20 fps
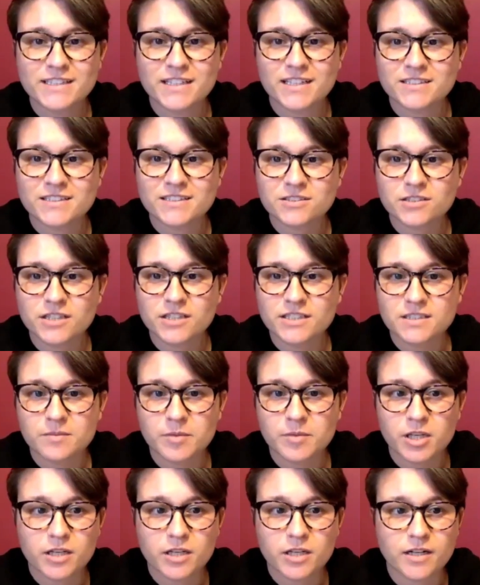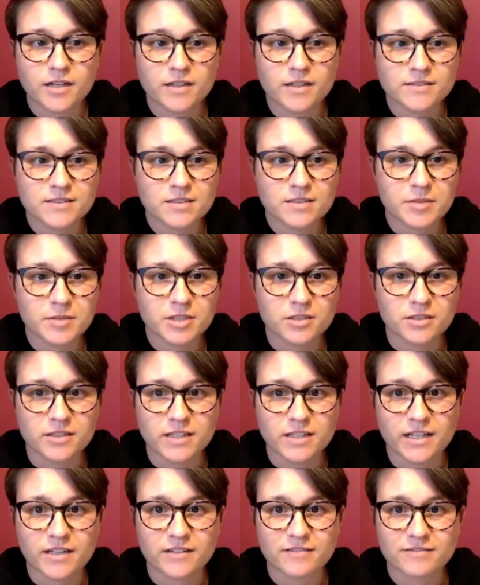It's great to be here, to be
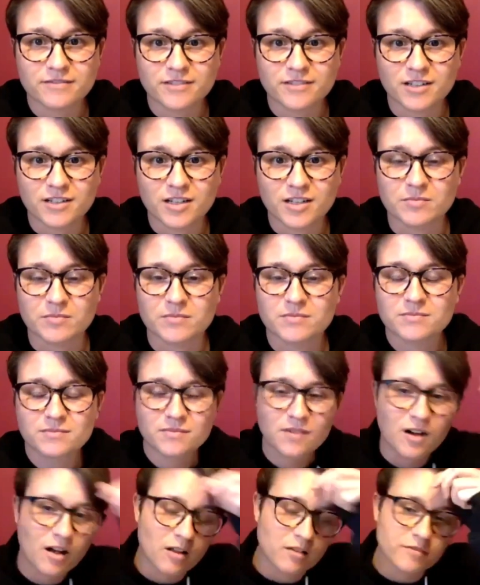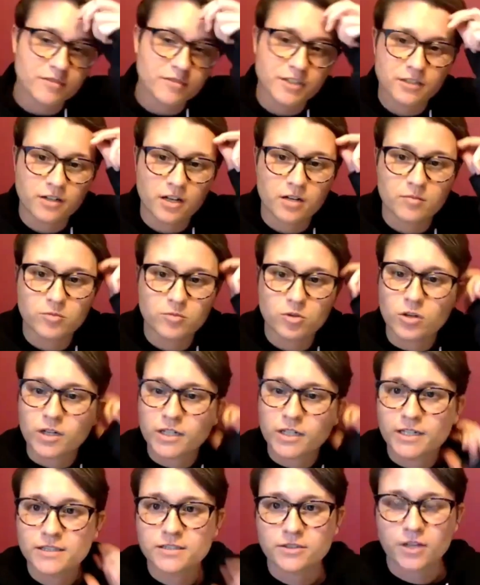learning from all of your incredible
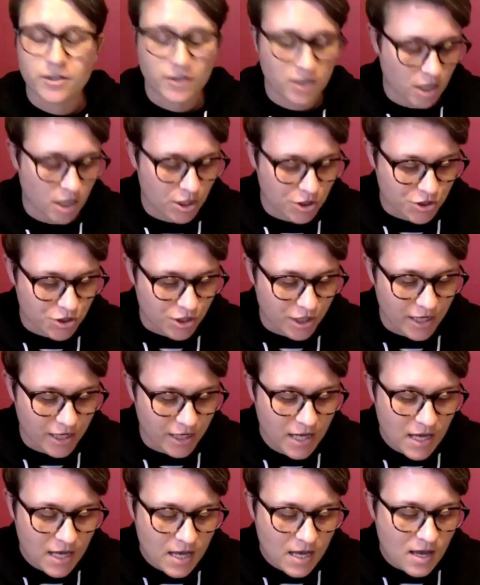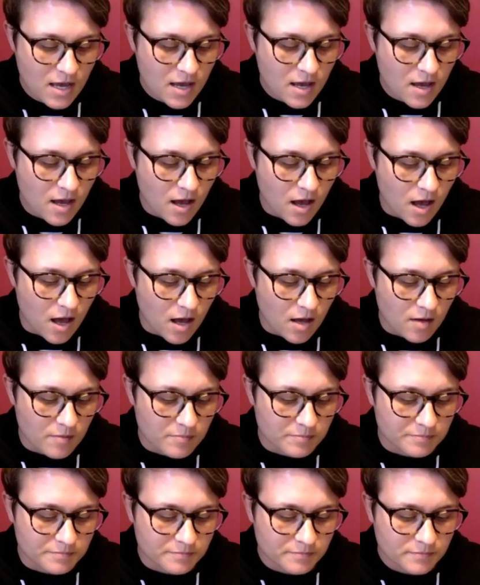organizers around the country.
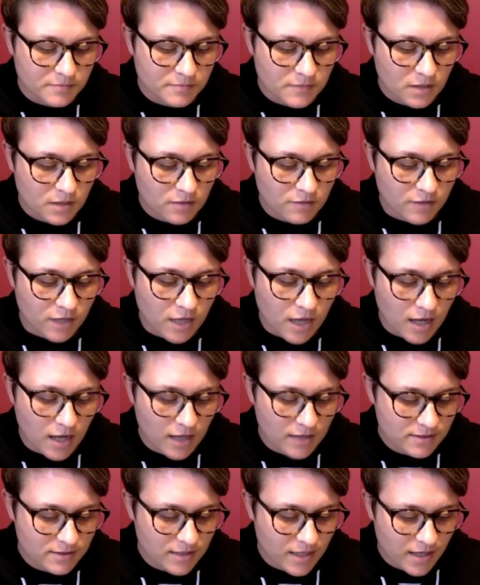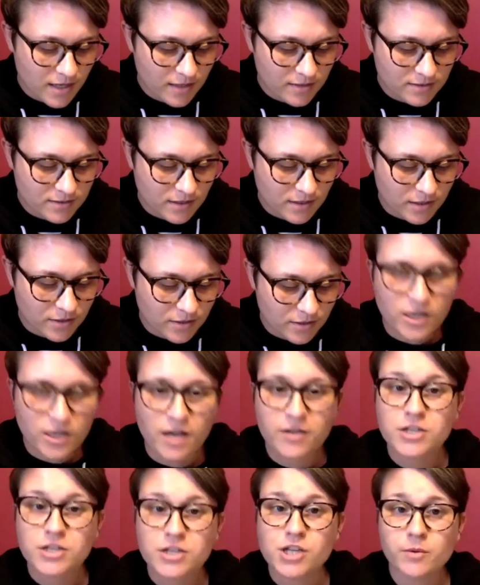For context, in Cook
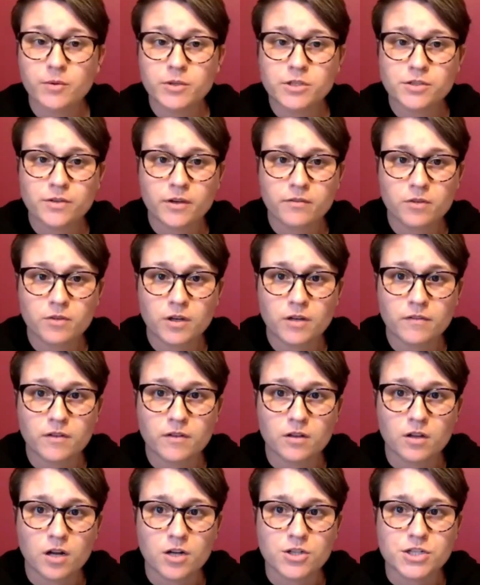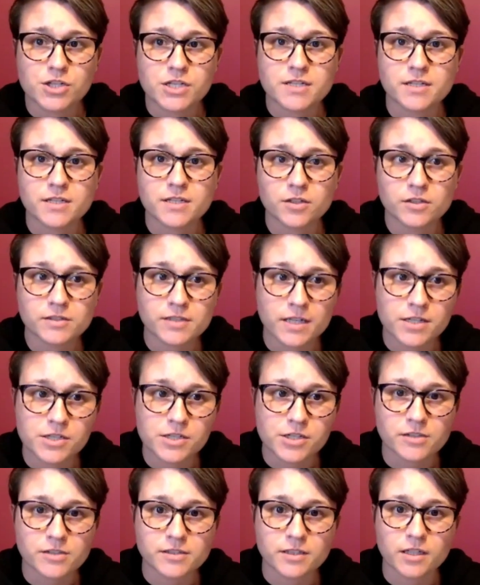County Jail, we do have one of the largest single-site
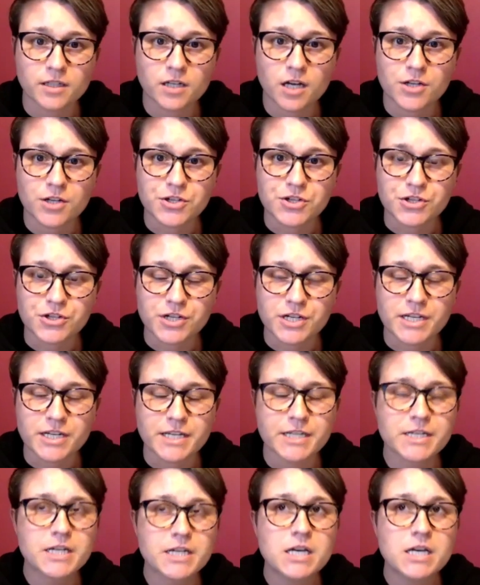jails in the country.